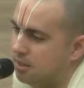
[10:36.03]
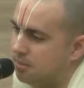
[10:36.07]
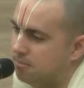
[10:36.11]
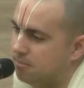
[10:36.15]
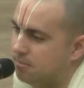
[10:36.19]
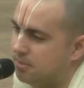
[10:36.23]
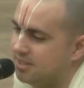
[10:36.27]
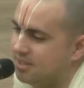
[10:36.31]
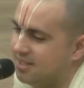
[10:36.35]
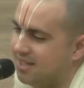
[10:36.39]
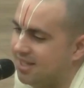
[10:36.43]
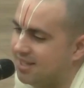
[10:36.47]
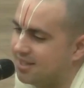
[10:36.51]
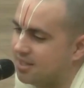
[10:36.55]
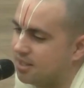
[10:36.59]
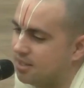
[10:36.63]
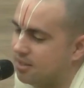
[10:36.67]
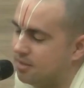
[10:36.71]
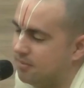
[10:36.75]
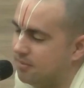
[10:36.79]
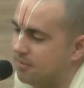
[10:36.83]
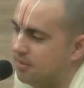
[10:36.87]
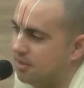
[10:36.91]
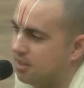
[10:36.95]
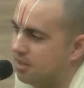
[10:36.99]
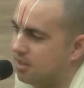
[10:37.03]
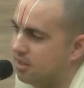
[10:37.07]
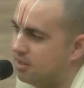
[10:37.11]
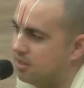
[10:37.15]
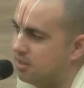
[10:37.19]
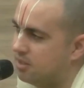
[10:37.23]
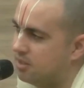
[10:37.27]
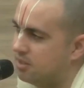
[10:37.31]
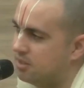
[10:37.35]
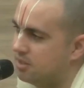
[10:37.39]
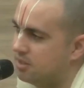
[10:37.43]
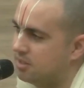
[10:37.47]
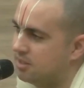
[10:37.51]
But that
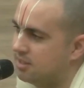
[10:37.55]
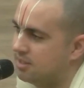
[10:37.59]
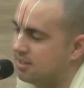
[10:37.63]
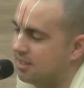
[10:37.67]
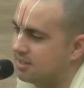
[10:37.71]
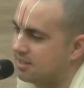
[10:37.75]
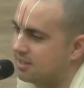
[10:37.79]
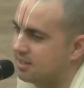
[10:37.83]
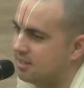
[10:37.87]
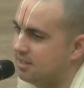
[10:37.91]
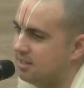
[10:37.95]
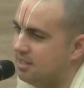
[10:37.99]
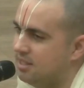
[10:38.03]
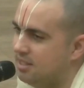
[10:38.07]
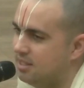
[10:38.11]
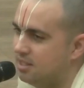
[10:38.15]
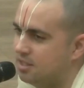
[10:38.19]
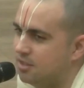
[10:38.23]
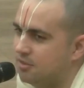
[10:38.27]
urge and that need